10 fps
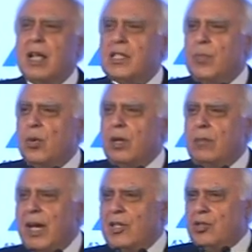are
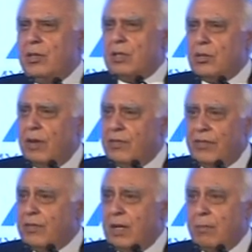spoken by children who have
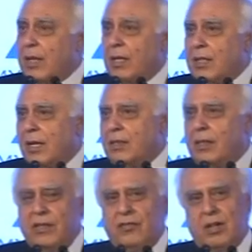different mother tongues
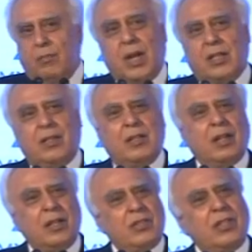in different parts of the
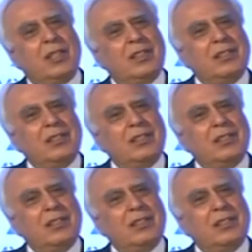country,